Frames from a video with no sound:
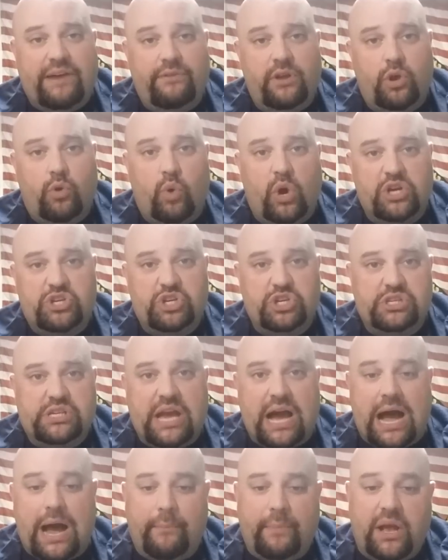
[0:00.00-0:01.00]
have any questions,
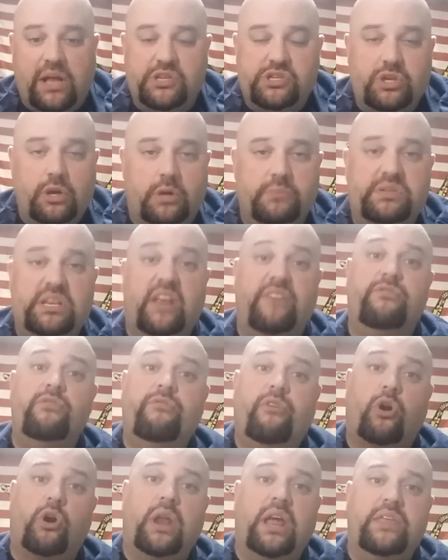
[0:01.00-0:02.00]
comments, if
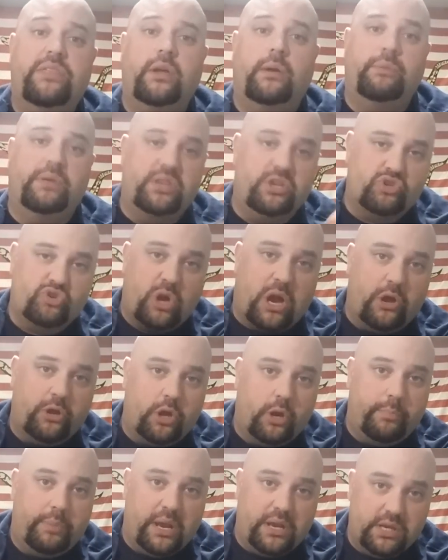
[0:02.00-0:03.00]
you've heard anything about this trial,
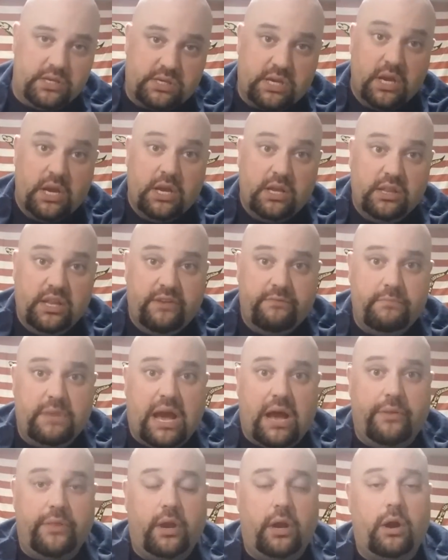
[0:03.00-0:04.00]
your opinions, leave them
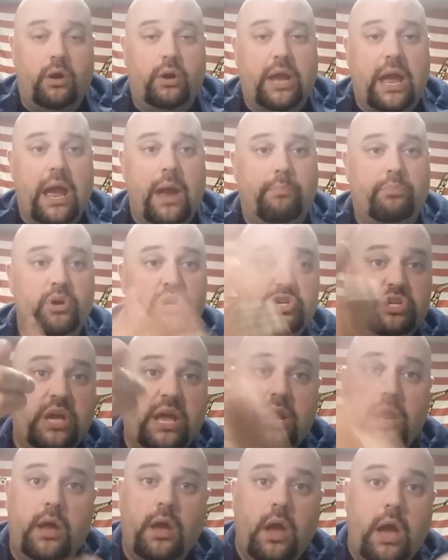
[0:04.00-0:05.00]
down there. Okay, I
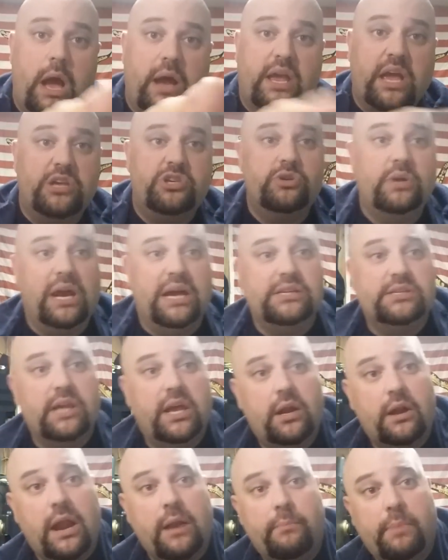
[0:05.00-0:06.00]
appreciate it. I'll catch you guys
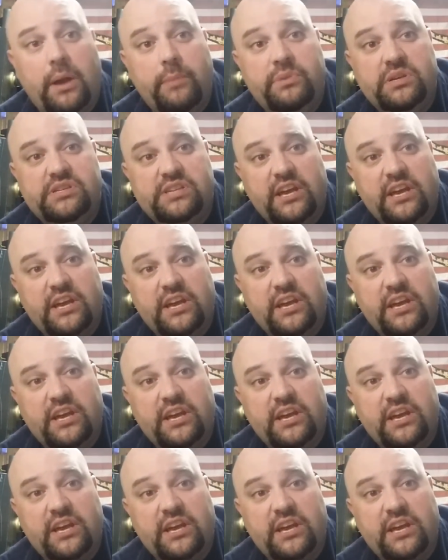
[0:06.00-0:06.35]
later. Everybody be